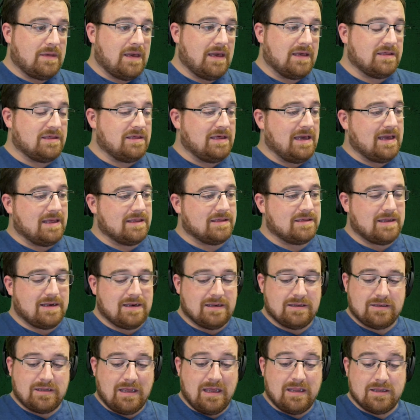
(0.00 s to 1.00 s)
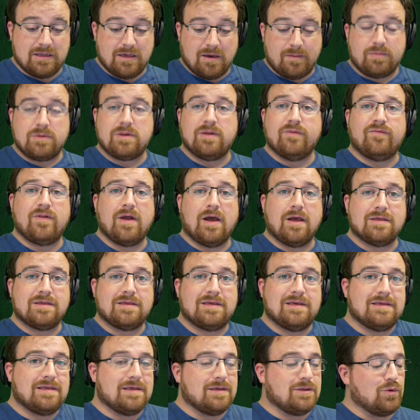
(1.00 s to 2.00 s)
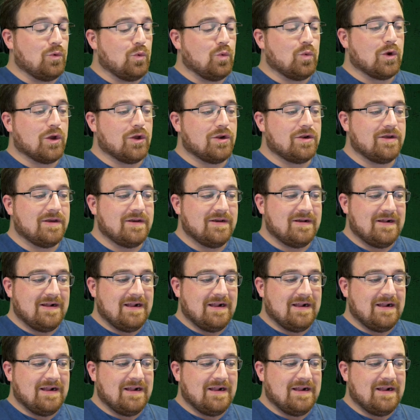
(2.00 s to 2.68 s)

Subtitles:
as Jan said, interpretive dances, that's all good.